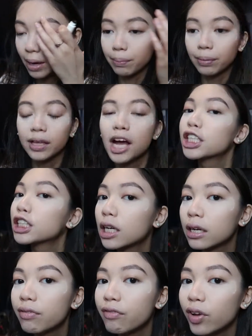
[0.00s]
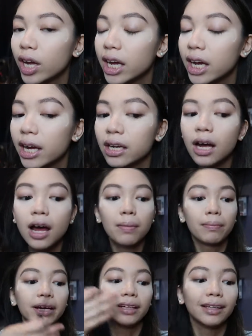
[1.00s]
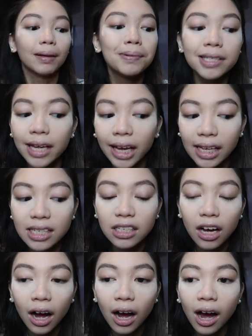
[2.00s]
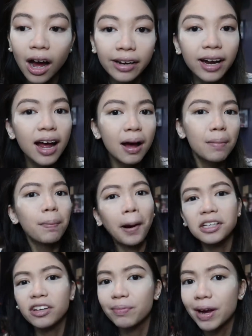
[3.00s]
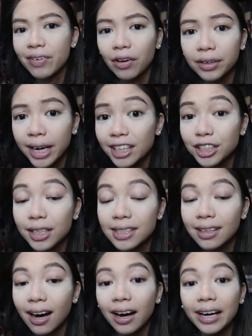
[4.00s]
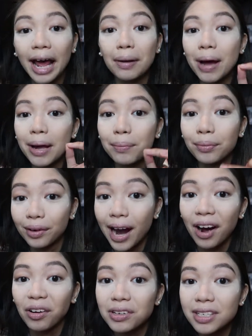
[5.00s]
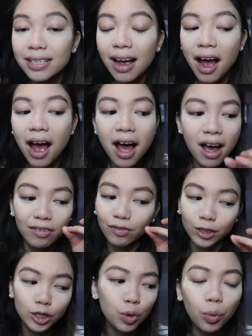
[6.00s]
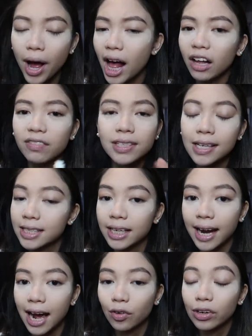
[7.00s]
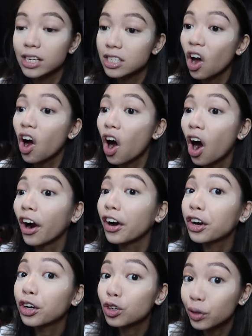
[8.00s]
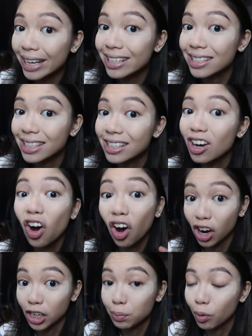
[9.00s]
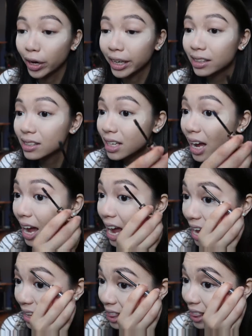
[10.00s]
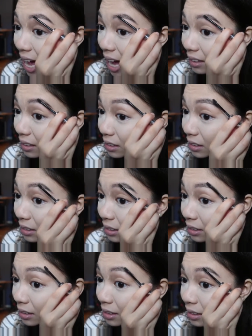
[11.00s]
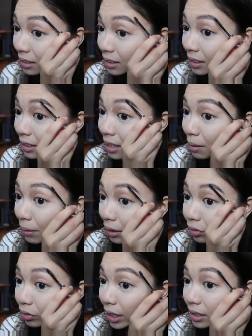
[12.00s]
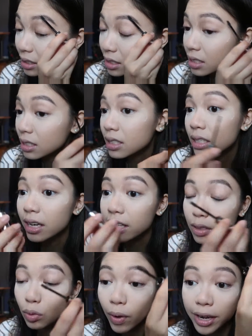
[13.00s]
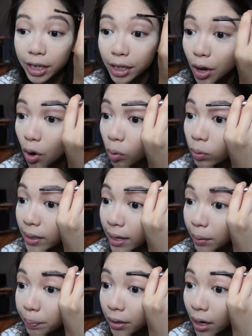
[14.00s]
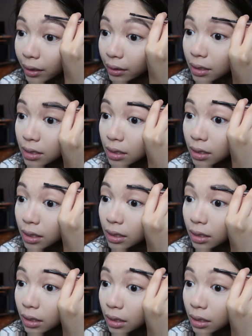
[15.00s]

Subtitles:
blush could fade, my lipstick is gone, parts of my foundation is gone, and my brows for 12-16 hours are crazy on point. And that, my friends, is when you know that a product is good.